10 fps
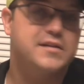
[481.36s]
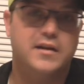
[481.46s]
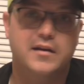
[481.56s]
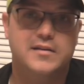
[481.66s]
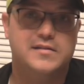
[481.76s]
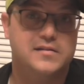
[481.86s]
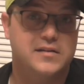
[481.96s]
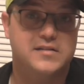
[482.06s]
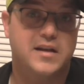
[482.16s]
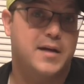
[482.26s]
say
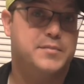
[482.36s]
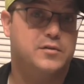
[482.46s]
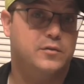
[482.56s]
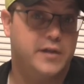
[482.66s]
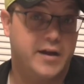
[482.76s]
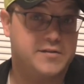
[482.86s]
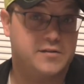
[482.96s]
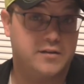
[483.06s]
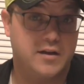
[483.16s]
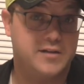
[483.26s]
it's absolutely
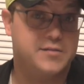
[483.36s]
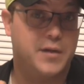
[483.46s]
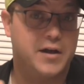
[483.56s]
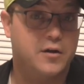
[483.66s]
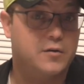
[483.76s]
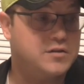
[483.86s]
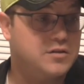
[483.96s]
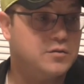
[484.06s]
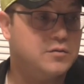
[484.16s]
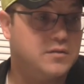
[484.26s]
excellent. It's my
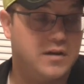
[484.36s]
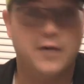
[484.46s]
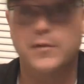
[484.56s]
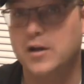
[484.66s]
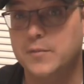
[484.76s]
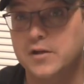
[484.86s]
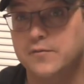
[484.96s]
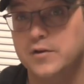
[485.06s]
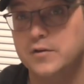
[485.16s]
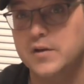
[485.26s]
go-to. I recommend
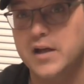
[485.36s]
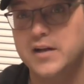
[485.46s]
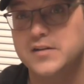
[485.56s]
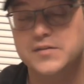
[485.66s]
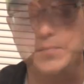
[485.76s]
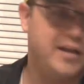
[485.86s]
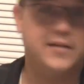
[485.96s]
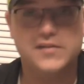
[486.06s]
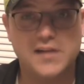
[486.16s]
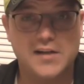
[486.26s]
it for you guys.
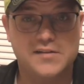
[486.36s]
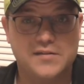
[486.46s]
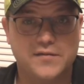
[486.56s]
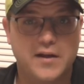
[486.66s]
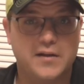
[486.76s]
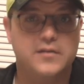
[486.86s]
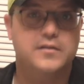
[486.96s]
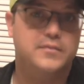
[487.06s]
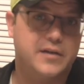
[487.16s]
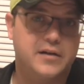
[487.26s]
And if size is a
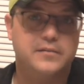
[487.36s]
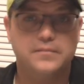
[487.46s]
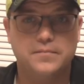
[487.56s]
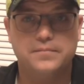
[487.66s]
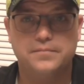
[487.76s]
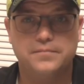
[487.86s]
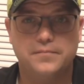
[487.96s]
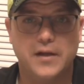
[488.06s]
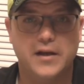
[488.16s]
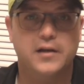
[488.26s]
factor, well,
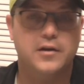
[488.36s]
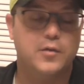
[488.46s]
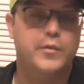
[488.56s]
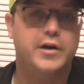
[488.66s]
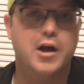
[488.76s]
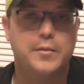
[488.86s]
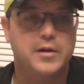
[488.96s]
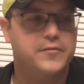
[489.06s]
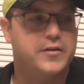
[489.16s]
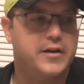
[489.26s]
I got another one coming
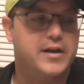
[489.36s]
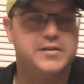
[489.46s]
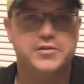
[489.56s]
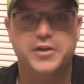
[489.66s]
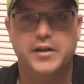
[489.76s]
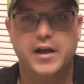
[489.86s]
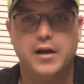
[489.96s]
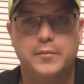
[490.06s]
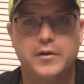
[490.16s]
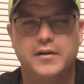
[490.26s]
up for you guys to check
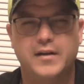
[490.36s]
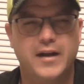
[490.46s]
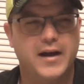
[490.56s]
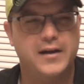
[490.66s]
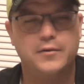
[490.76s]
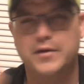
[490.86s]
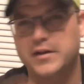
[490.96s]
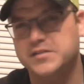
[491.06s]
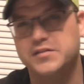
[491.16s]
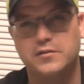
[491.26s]
out, but I don't
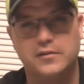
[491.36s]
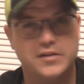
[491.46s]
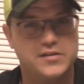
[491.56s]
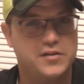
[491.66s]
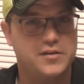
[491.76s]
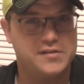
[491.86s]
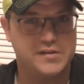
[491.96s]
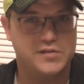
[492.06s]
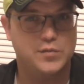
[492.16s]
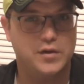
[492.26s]
think it's nearly as good as
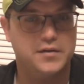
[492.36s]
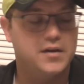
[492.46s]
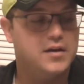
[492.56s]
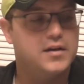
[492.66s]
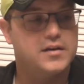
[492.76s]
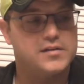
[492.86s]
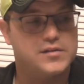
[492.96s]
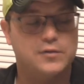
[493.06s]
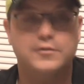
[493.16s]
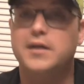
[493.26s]
this one.
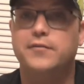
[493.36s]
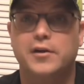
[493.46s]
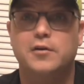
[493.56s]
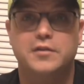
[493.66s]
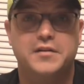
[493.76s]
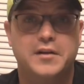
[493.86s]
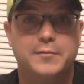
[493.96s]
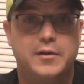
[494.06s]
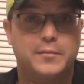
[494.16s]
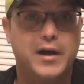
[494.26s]
So definitely go with the
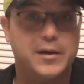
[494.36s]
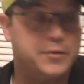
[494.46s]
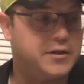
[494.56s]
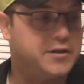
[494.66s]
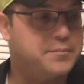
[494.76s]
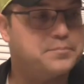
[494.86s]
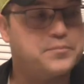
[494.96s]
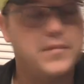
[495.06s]
Teepee in my opinion.